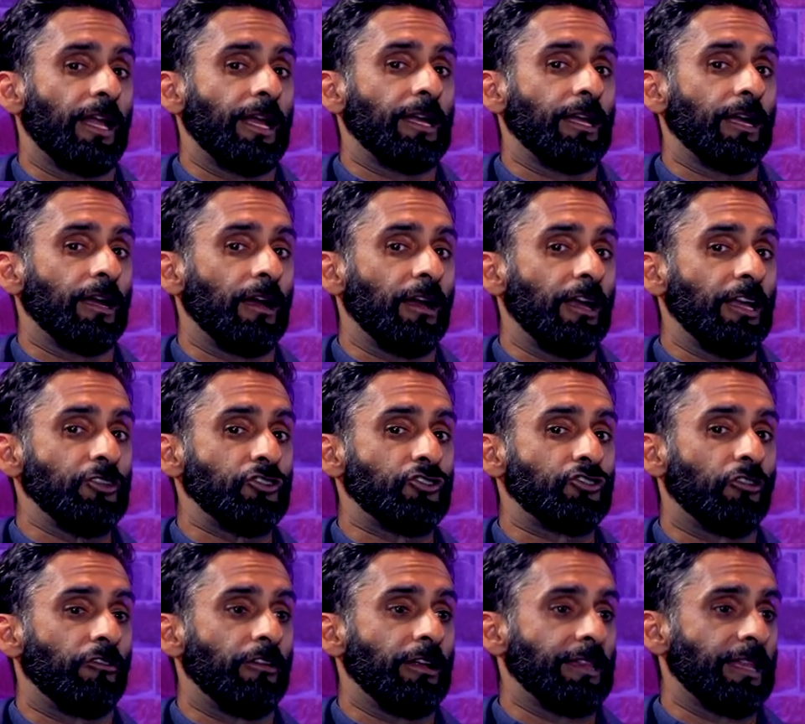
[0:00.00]
like
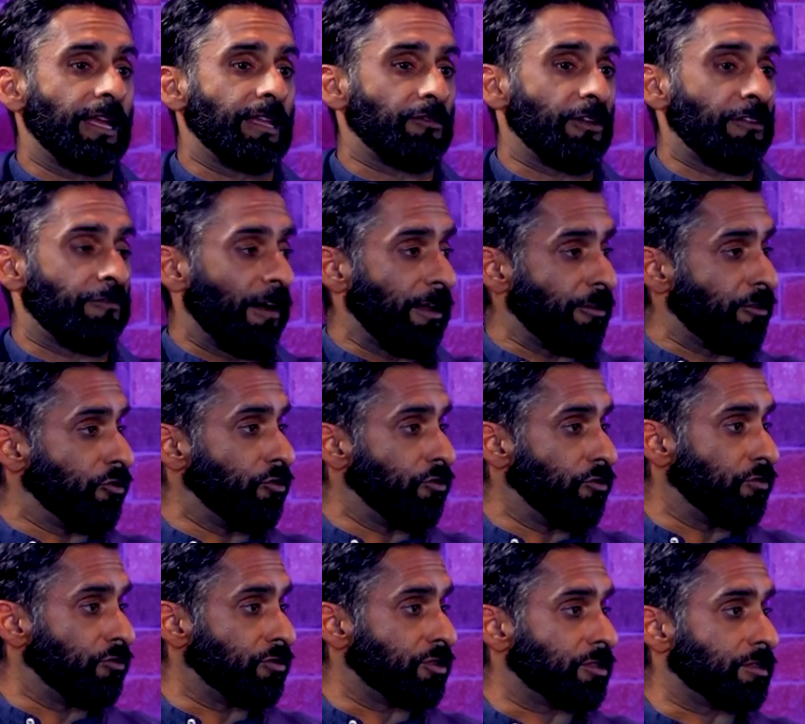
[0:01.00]
ensuring that if I
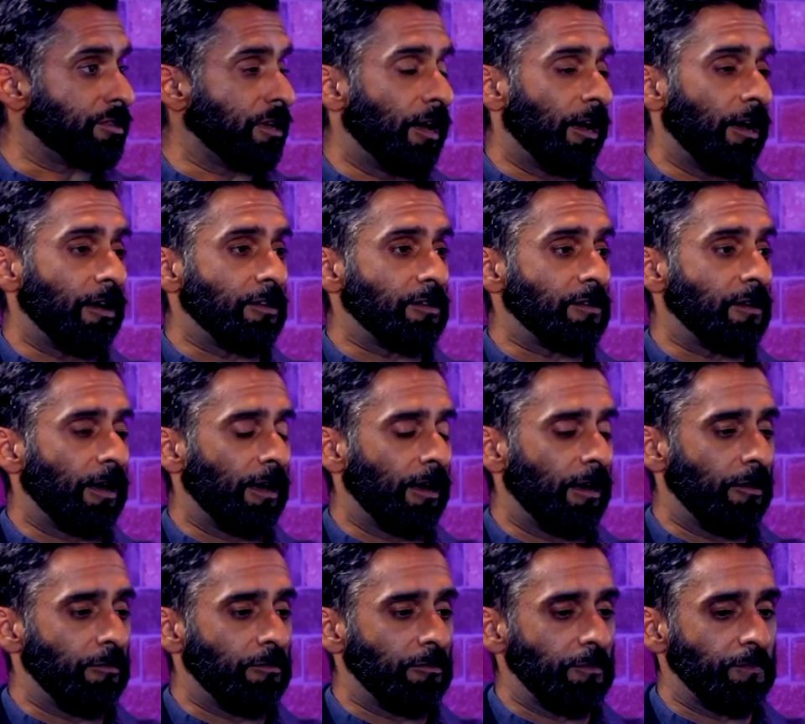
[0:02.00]
do
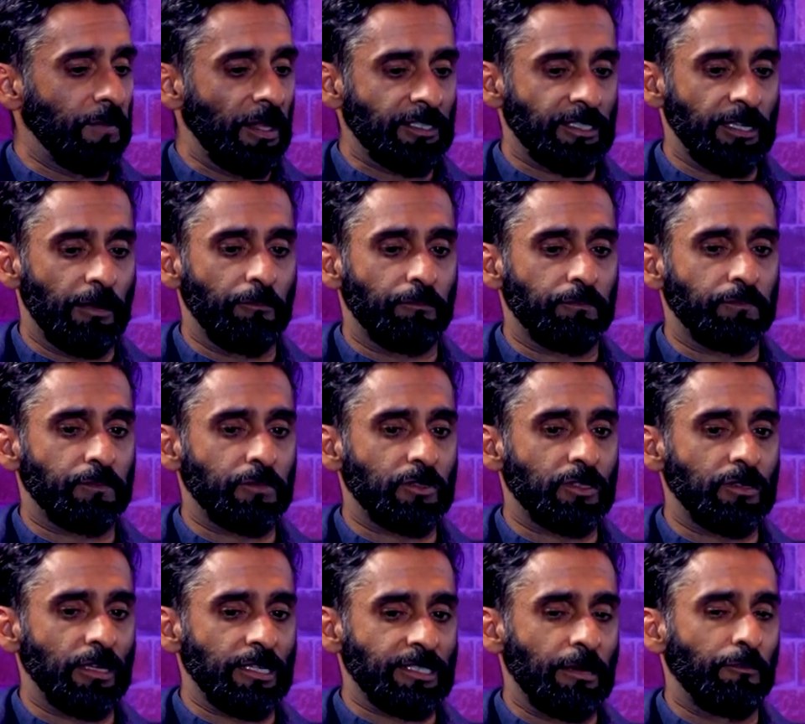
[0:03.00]

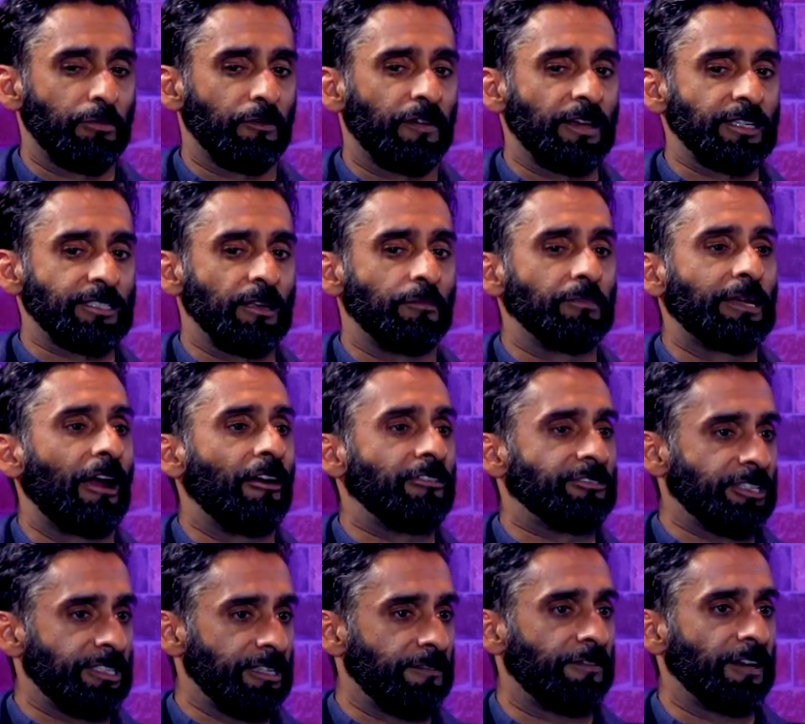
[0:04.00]
exemplify some
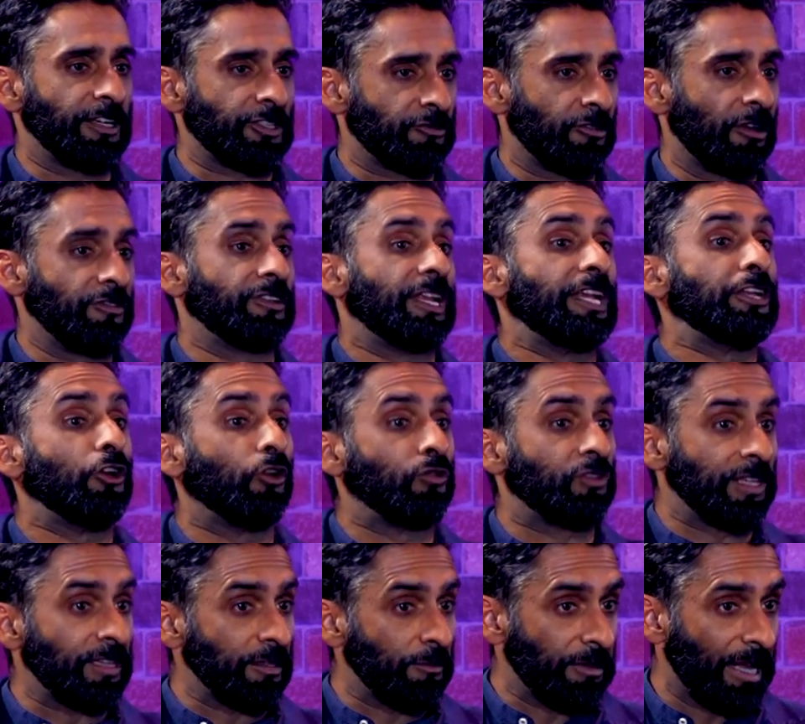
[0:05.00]
character defects throughout the day,
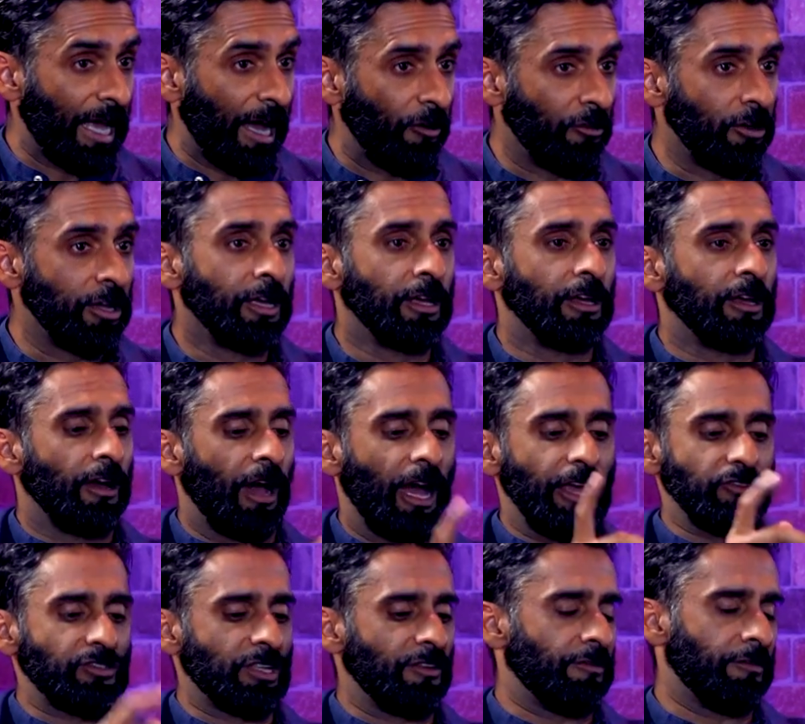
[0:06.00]
noting them down.
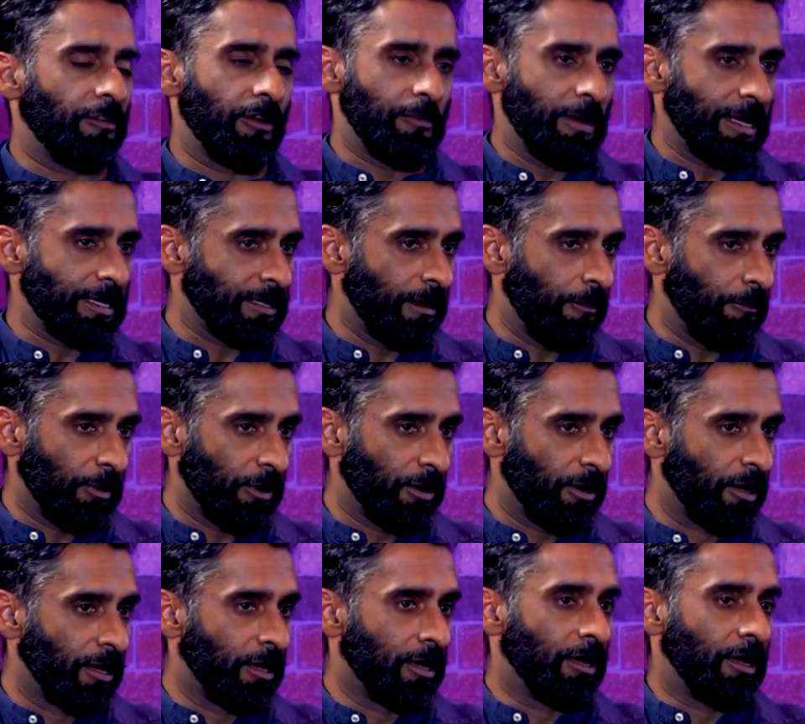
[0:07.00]
I used to have a very bad temper.